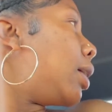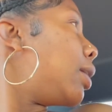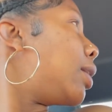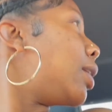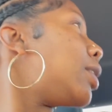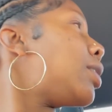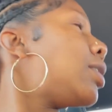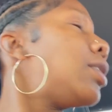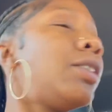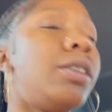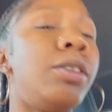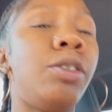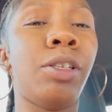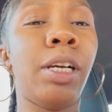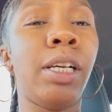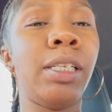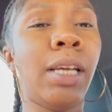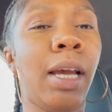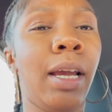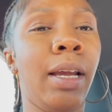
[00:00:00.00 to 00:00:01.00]
This is the
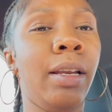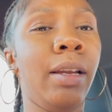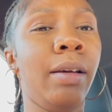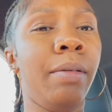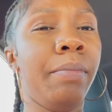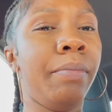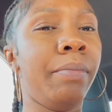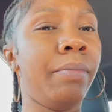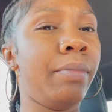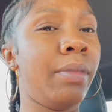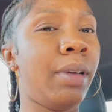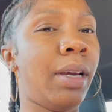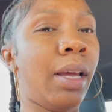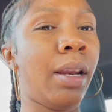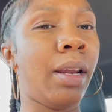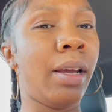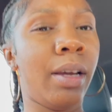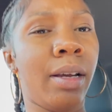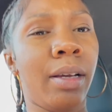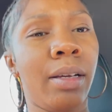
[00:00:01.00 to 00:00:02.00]
dress I end up
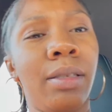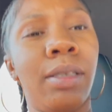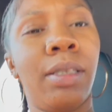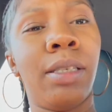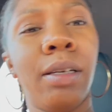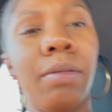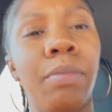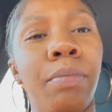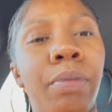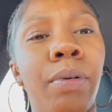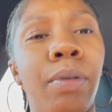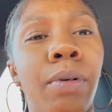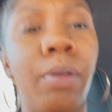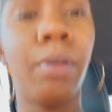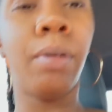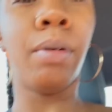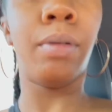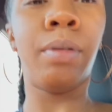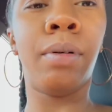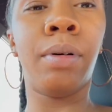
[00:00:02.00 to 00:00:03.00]
getting.
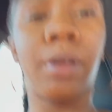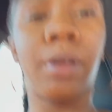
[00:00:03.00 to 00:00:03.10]
Simple,